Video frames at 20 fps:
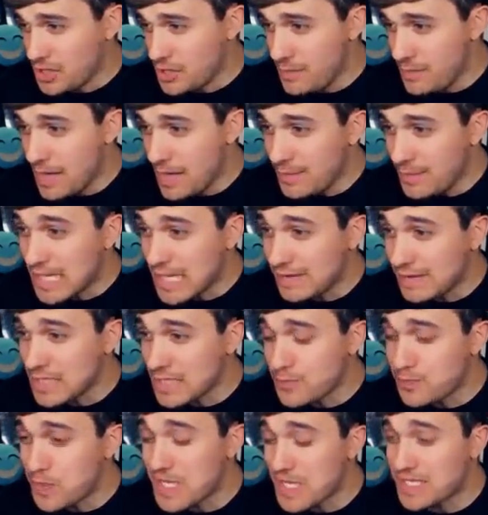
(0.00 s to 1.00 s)
should be able to get this
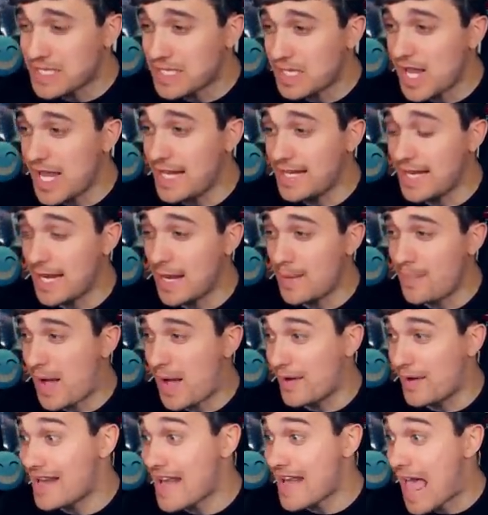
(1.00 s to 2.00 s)
place clean clean in
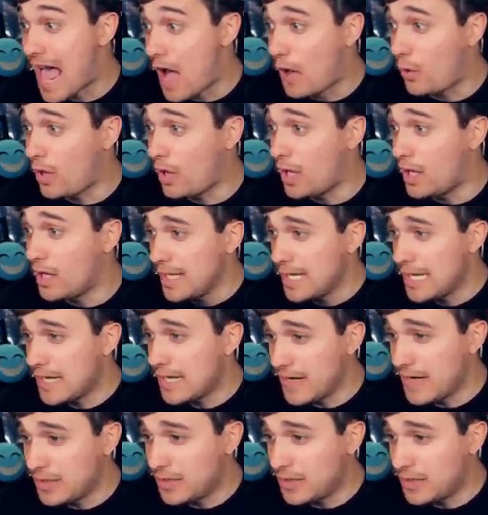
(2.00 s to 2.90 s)
about an hour. And if I